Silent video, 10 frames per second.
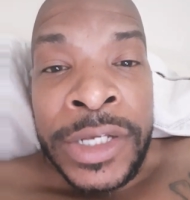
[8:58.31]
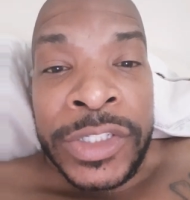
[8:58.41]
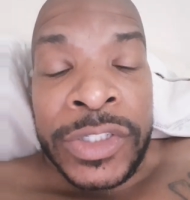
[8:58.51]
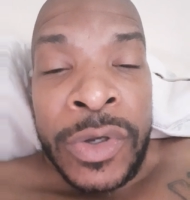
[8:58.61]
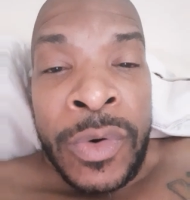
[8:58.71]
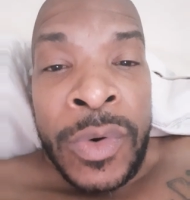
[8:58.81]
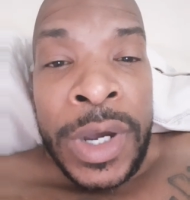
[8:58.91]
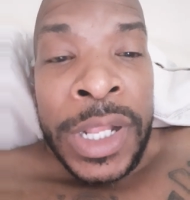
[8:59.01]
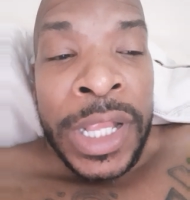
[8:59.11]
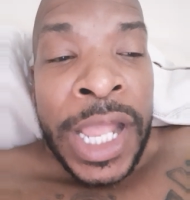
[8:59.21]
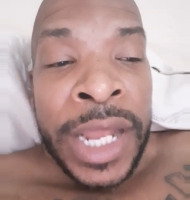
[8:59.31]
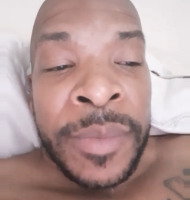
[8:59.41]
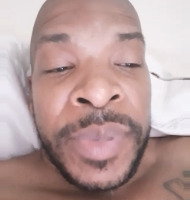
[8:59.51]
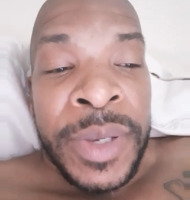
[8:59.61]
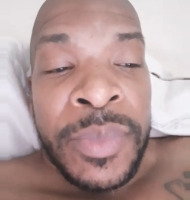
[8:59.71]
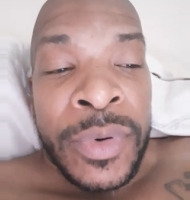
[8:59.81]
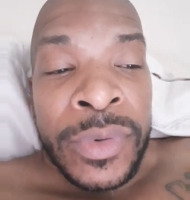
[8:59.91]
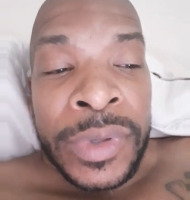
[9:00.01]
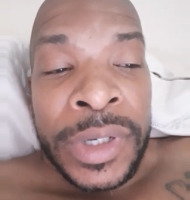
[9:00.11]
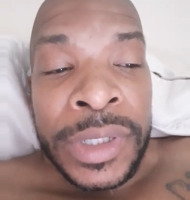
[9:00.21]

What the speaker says: So a lot of people,